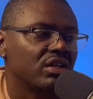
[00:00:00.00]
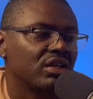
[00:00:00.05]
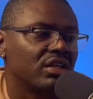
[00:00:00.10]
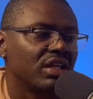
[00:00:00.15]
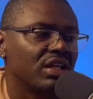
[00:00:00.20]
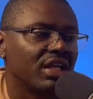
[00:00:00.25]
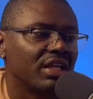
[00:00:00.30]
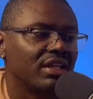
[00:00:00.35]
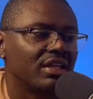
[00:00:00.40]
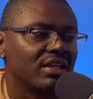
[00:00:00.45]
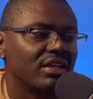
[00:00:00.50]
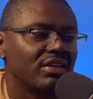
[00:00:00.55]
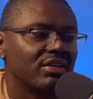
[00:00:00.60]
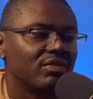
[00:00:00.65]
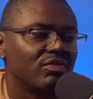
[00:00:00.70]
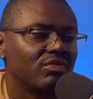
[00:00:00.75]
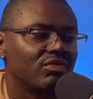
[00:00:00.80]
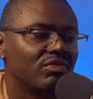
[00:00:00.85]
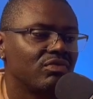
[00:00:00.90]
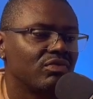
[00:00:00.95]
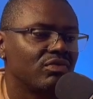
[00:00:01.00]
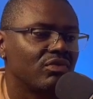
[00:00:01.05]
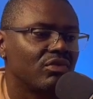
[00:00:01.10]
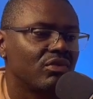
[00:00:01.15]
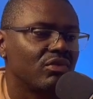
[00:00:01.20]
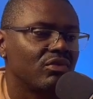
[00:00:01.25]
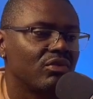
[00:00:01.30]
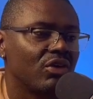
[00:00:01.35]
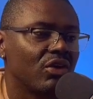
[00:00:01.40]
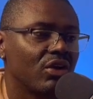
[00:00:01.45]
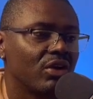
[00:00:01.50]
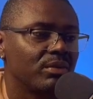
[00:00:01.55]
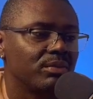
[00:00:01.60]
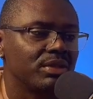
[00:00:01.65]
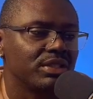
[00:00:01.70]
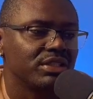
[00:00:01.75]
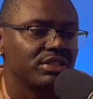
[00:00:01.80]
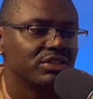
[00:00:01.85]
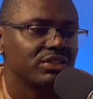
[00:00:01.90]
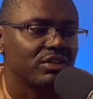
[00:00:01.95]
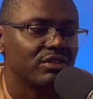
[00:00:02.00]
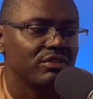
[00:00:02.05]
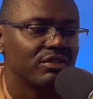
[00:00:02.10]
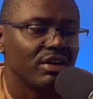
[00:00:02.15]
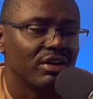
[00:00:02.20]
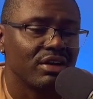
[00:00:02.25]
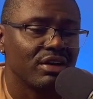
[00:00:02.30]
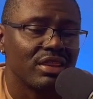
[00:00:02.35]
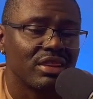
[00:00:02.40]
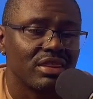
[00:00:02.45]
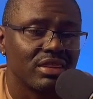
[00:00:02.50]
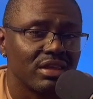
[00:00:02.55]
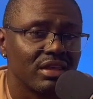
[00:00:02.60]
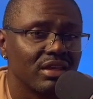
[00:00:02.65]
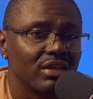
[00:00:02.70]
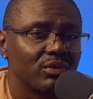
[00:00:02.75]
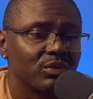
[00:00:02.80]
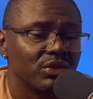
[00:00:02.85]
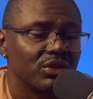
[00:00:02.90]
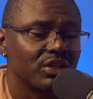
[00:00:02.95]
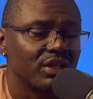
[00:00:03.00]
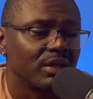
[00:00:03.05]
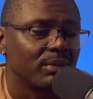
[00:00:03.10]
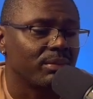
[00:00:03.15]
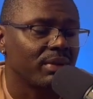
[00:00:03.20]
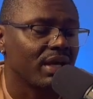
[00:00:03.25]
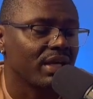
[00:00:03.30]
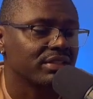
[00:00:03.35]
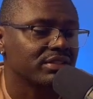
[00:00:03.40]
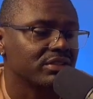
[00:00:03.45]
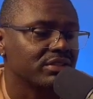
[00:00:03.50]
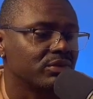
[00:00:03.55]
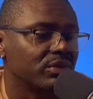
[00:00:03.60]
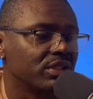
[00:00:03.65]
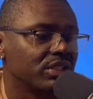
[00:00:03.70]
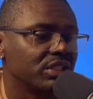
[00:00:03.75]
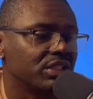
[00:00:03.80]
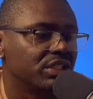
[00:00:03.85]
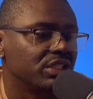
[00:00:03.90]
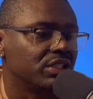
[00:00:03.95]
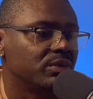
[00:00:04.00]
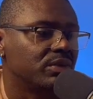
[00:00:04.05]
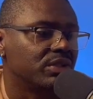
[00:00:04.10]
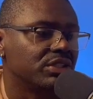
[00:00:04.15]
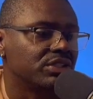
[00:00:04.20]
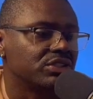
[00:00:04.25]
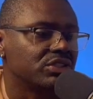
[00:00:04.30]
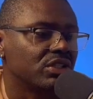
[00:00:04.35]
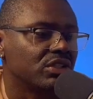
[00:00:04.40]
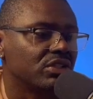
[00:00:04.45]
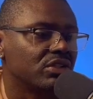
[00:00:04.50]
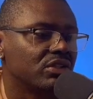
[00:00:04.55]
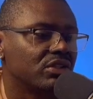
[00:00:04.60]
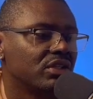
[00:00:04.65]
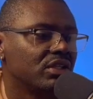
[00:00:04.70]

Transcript: And RBs are very thin when you get past the really good ones. So,